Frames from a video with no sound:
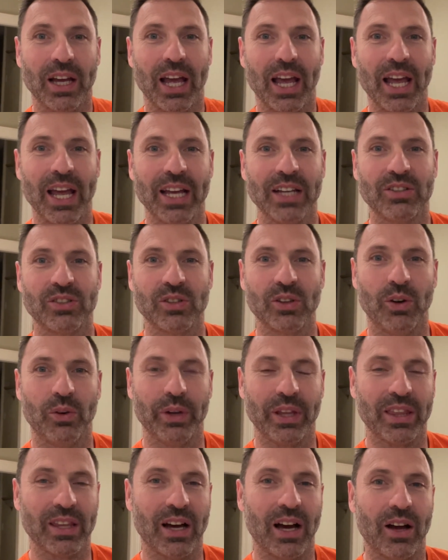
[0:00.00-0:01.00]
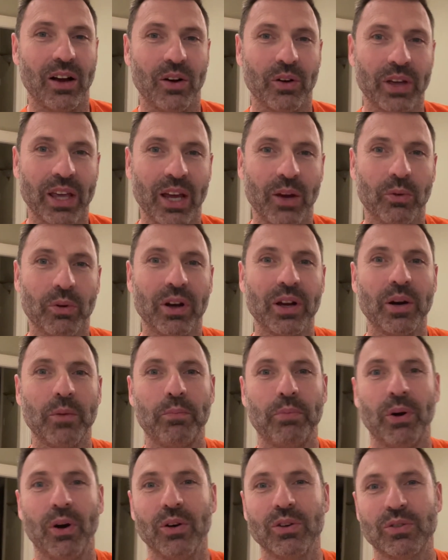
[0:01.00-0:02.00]
And so we thought, okay, we're going to
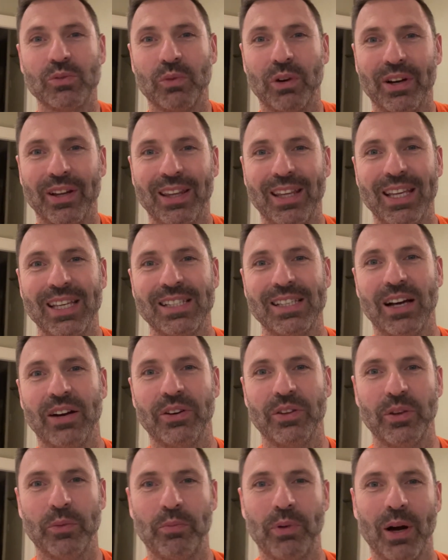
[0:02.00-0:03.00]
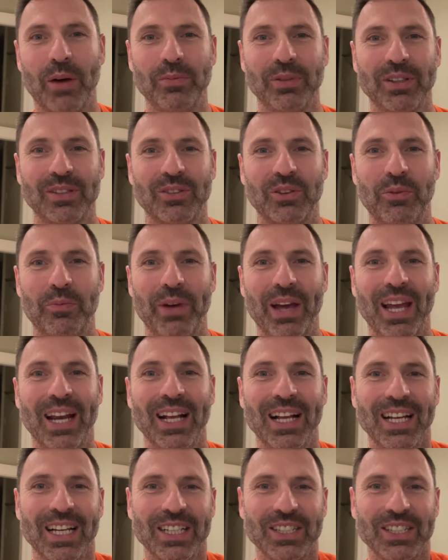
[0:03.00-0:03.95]
post one of these out in the public domain